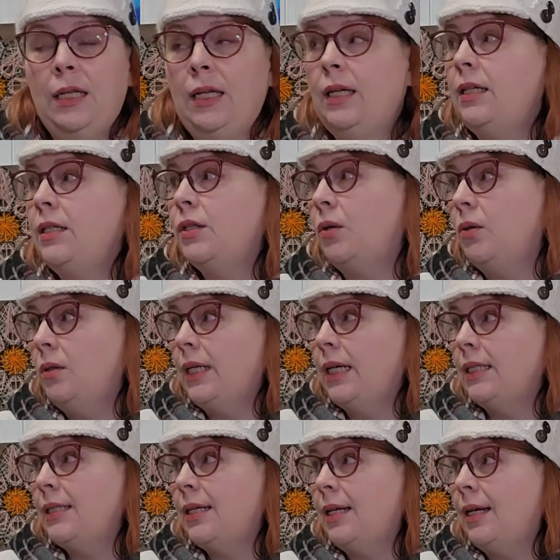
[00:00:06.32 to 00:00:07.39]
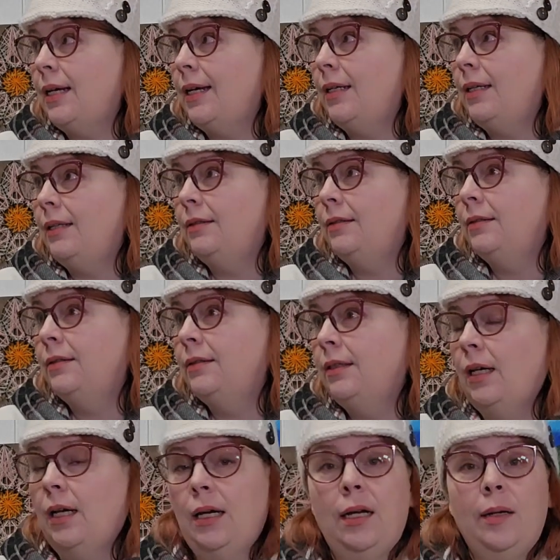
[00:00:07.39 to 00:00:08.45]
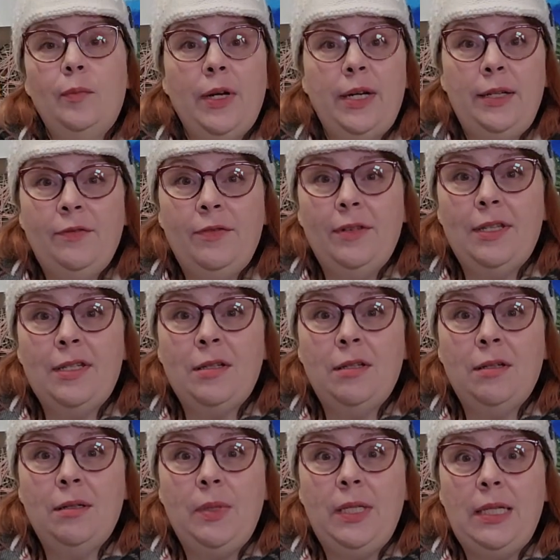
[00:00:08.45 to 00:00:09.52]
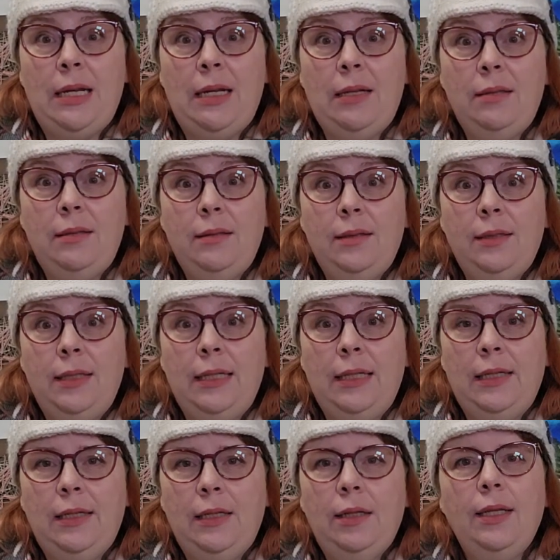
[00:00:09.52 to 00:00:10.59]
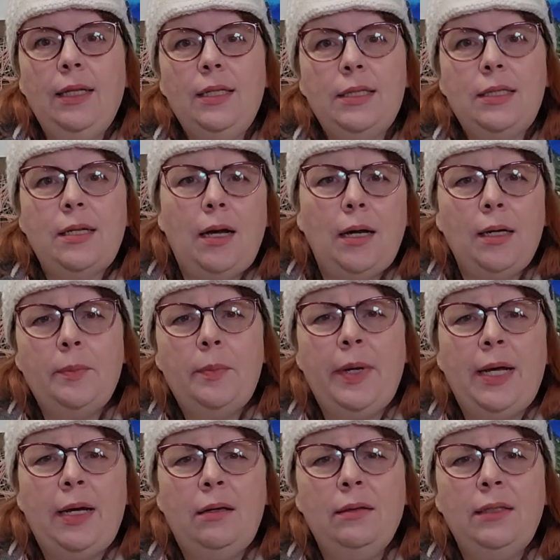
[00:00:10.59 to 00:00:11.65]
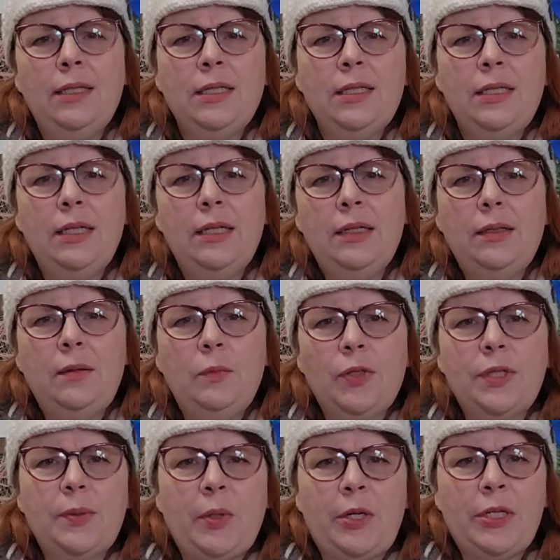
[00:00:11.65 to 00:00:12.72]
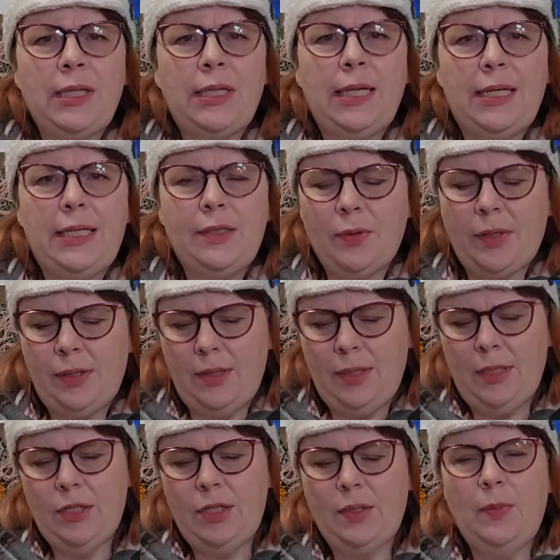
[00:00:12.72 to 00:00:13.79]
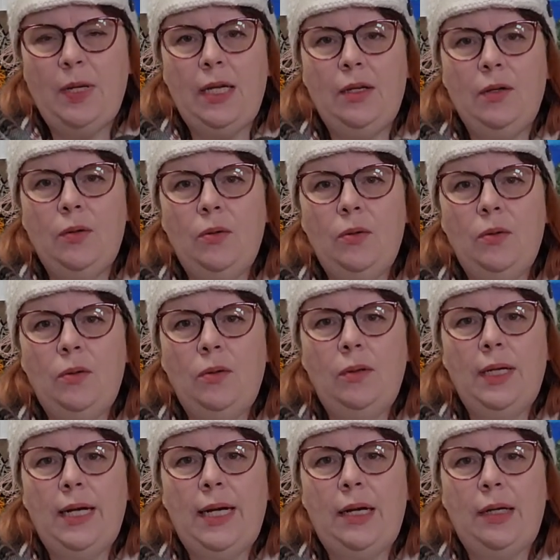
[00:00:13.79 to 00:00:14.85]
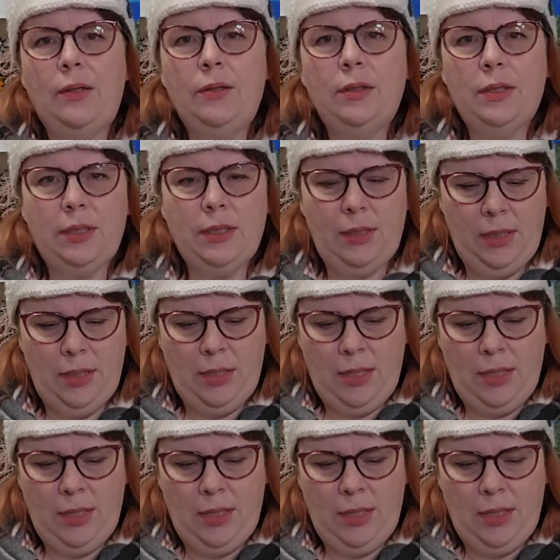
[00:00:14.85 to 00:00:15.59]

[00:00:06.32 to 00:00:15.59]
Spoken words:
It is cold outside. I'm ready for the snow to be done. Let's get a little more specialized rather than just making a whole house.